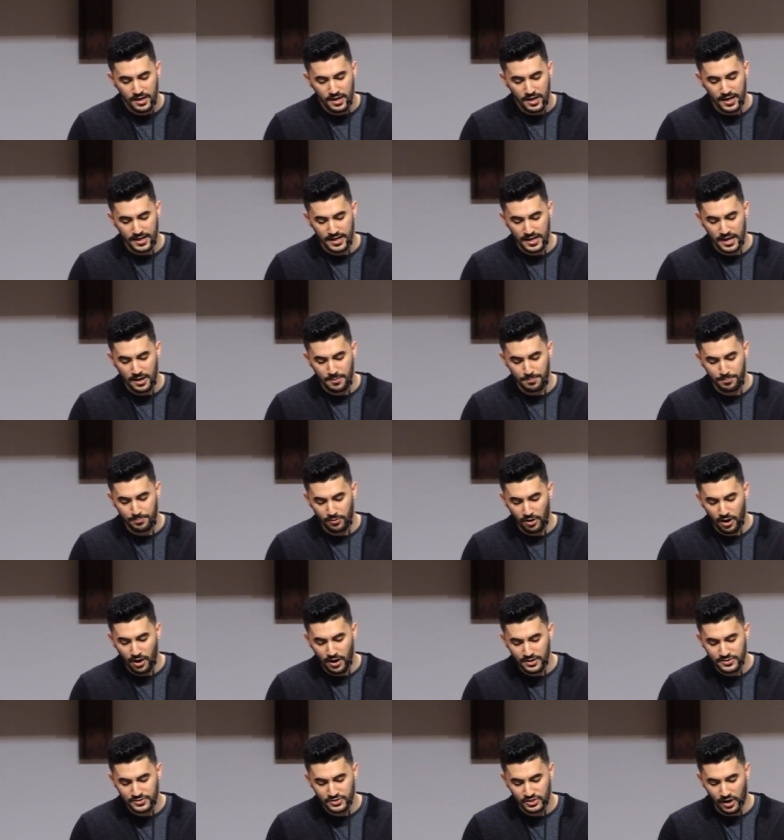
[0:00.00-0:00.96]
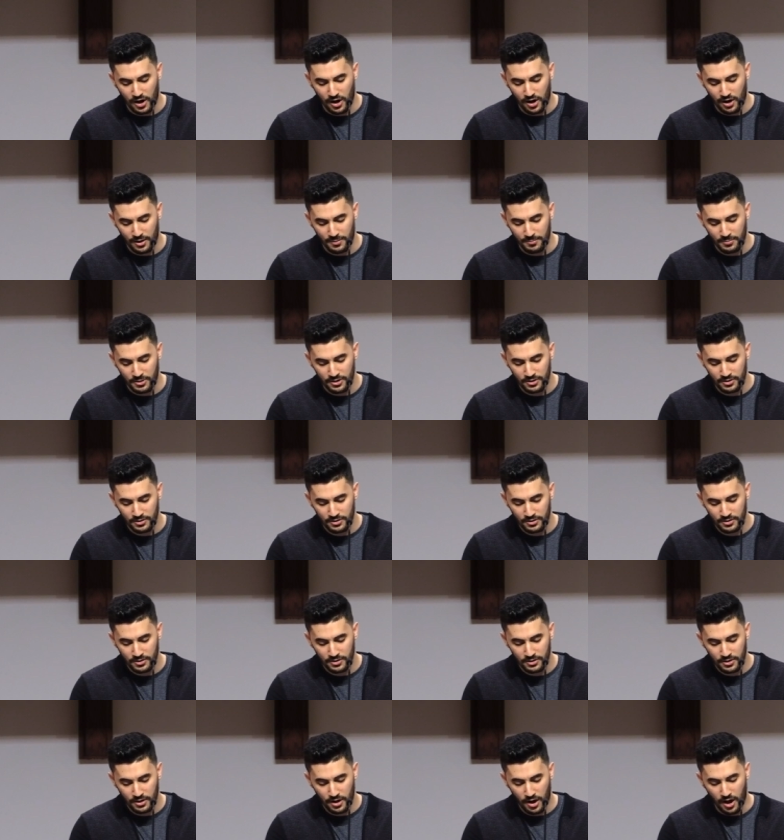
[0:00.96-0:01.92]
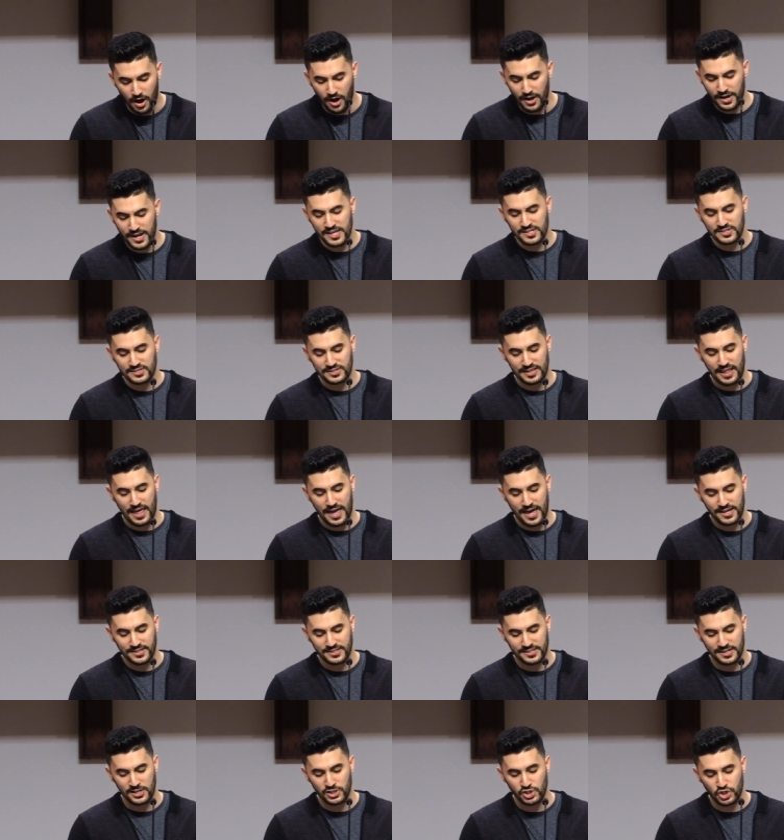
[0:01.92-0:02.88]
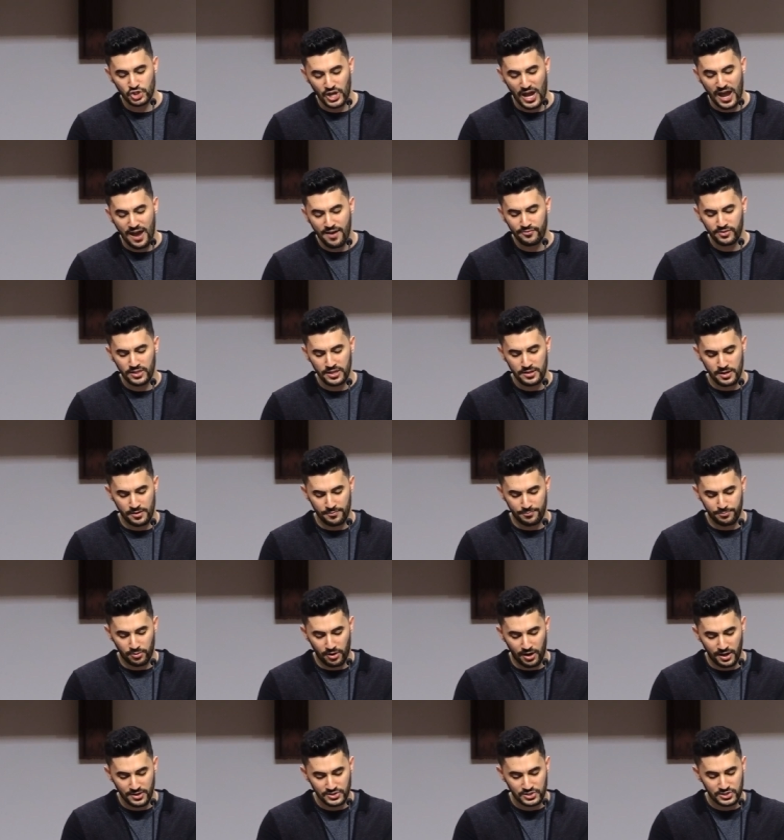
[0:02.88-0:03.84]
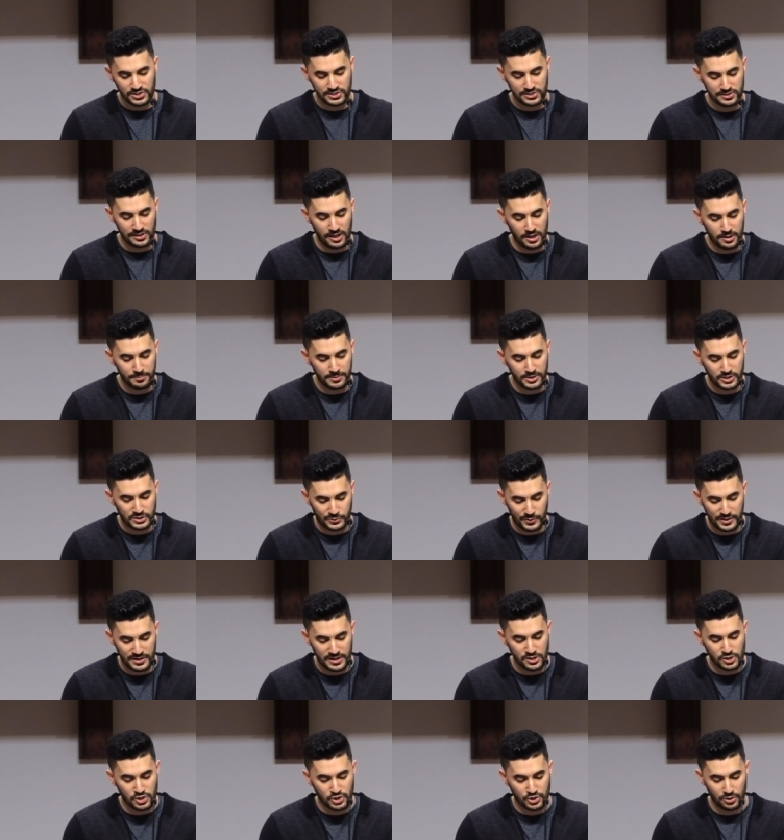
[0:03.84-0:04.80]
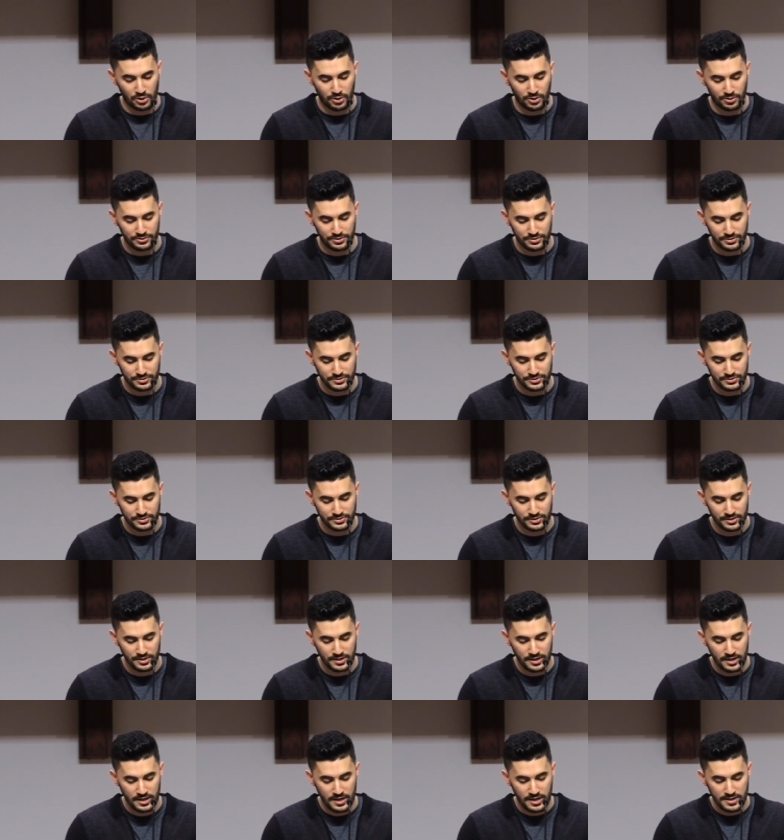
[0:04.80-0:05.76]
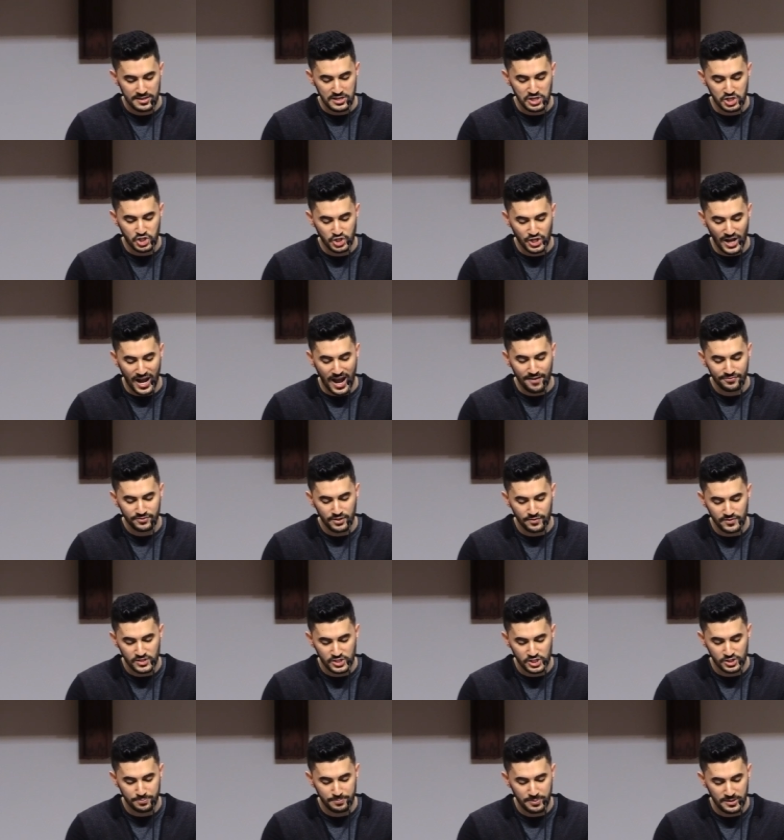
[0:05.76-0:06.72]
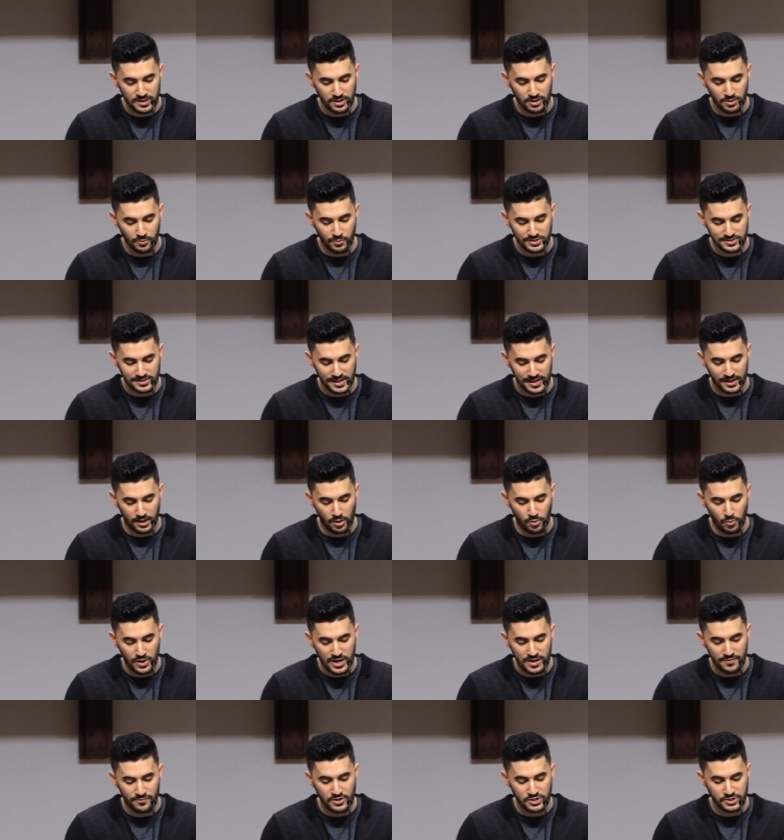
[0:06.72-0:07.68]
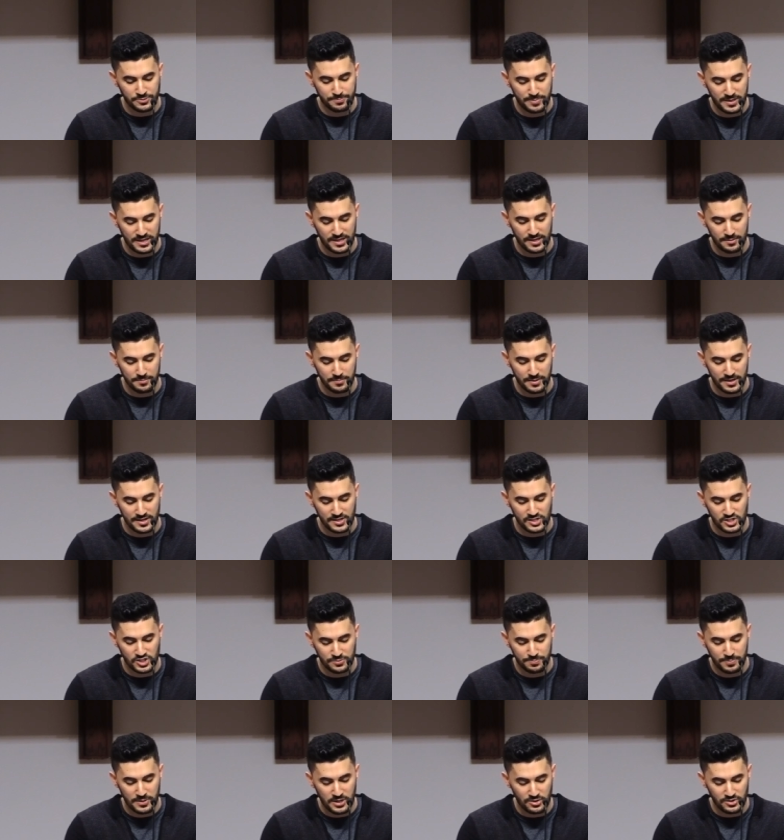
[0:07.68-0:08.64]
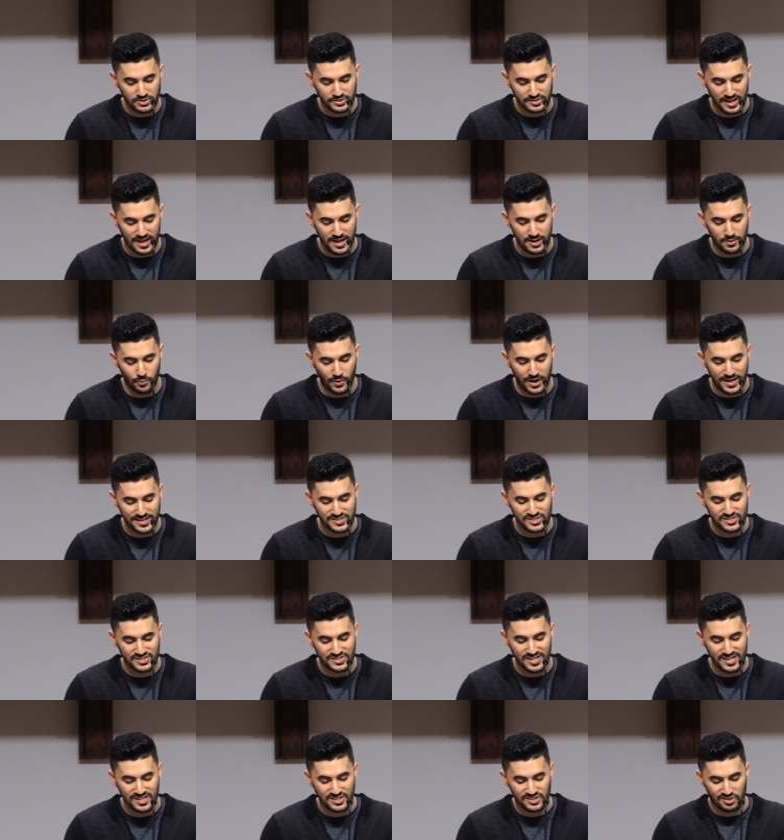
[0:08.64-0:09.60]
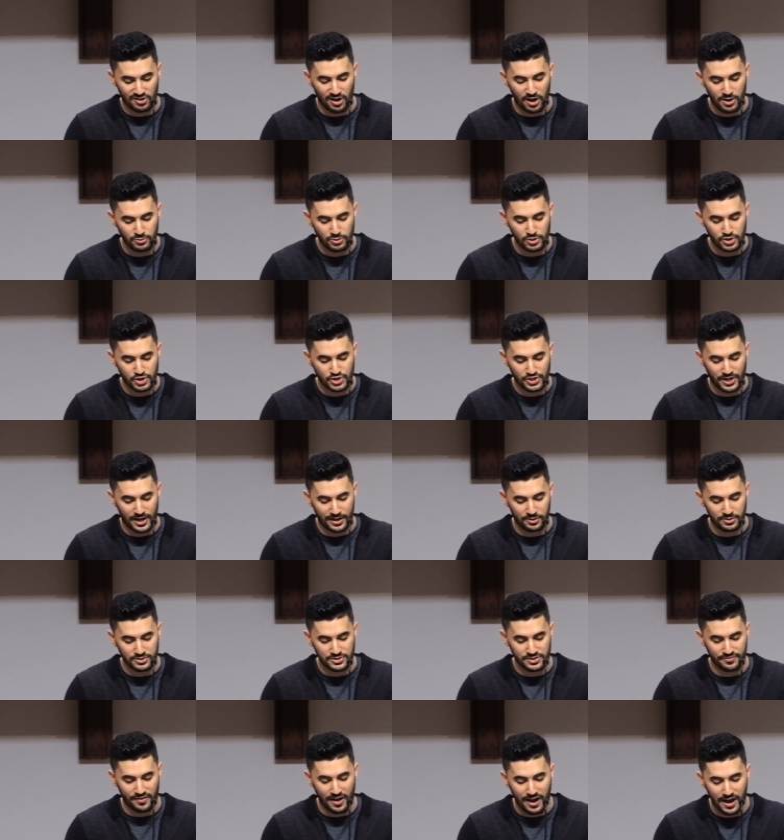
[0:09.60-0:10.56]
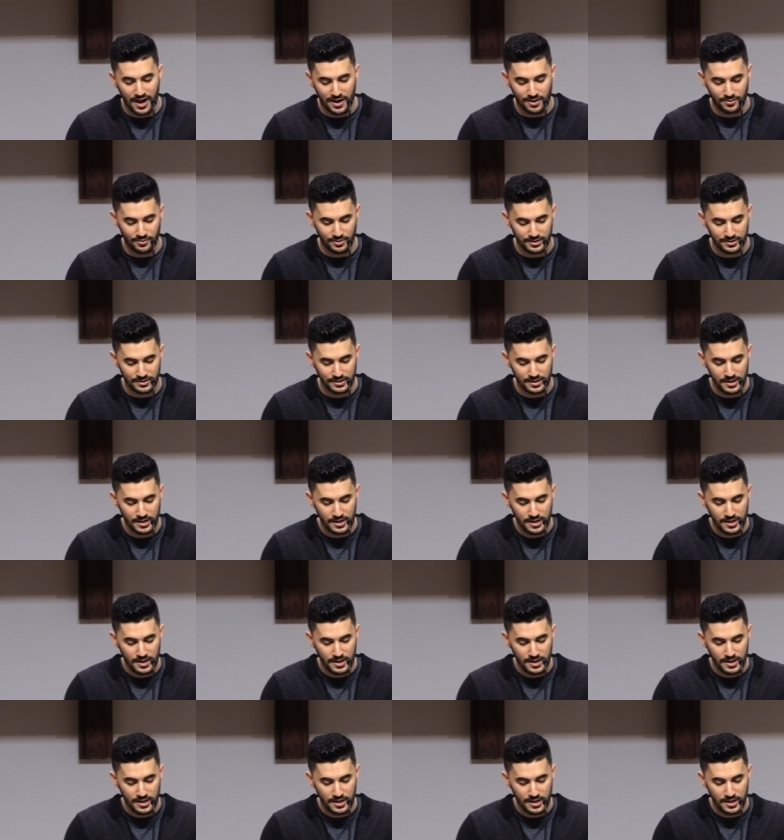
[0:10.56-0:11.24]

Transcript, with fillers: And he had bronze armor on his legs, and a javelin of bronze slung between his shoulders. The shaft of his spear was like a weaver's beam, and his spear's head weighed 600 shekels of iron,